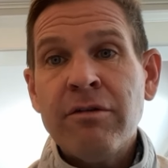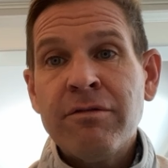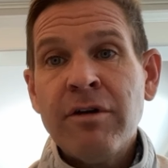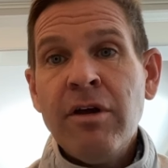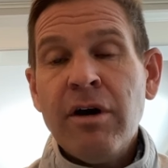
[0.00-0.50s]

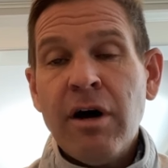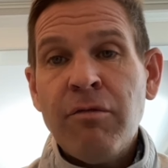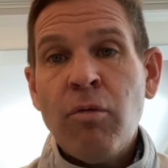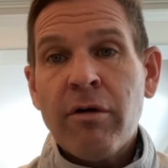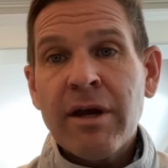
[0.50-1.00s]

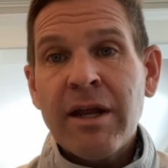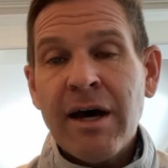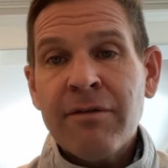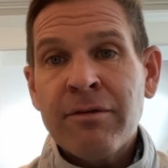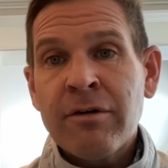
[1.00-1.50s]
of work
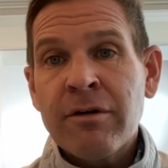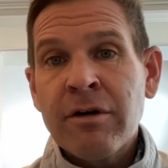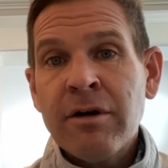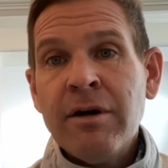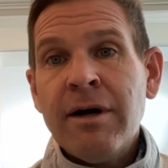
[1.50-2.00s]
and effort,